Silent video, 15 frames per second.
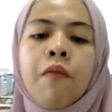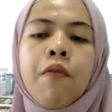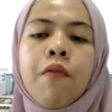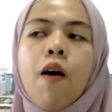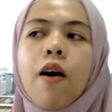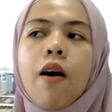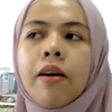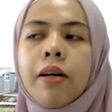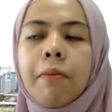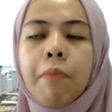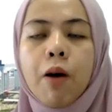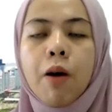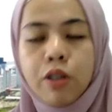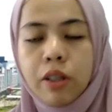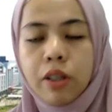For the
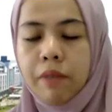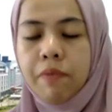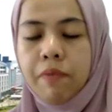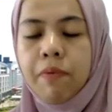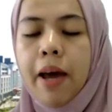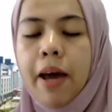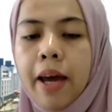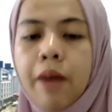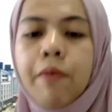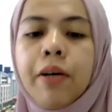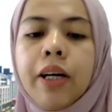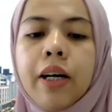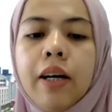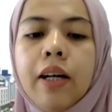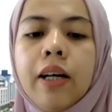positive
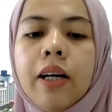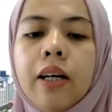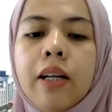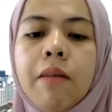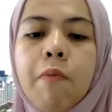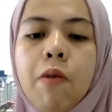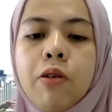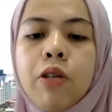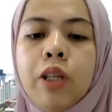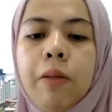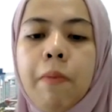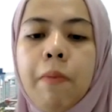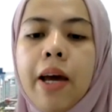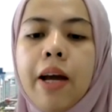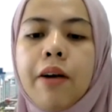area
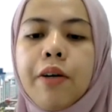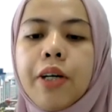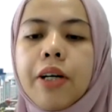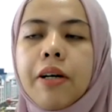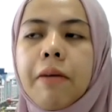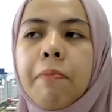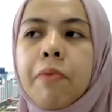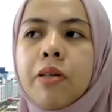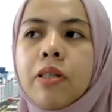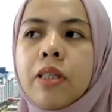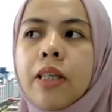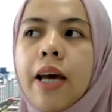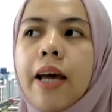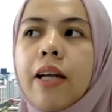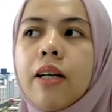
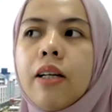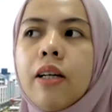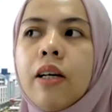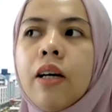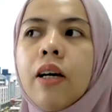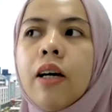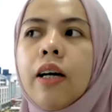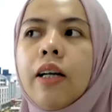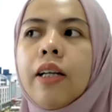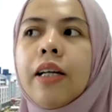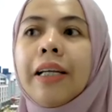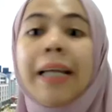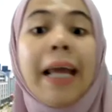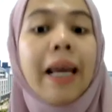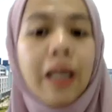represent
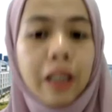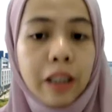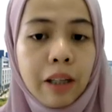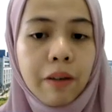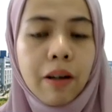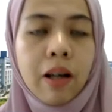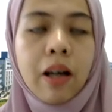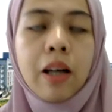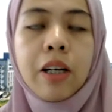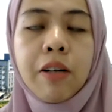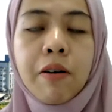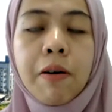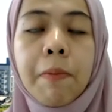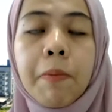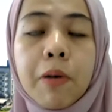the negative,
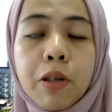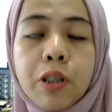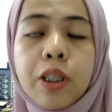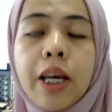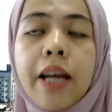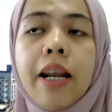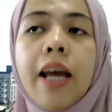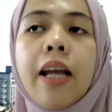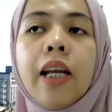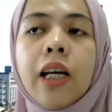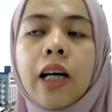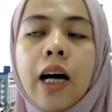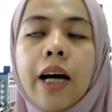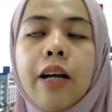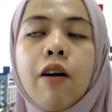represent any
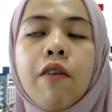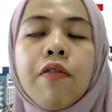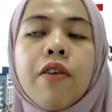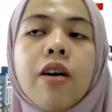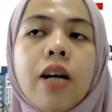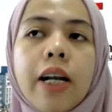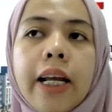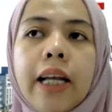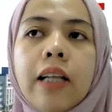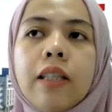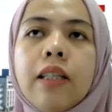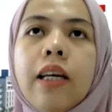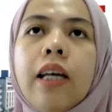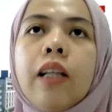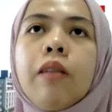kind of
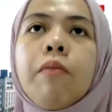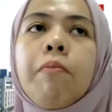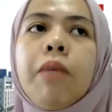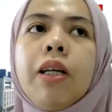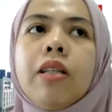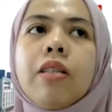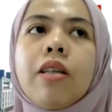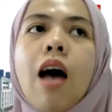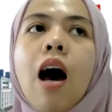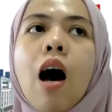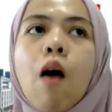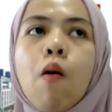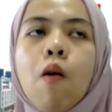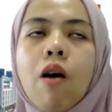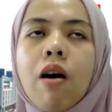earnings. It means
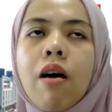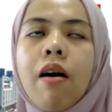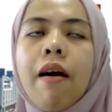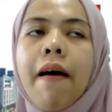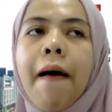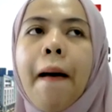our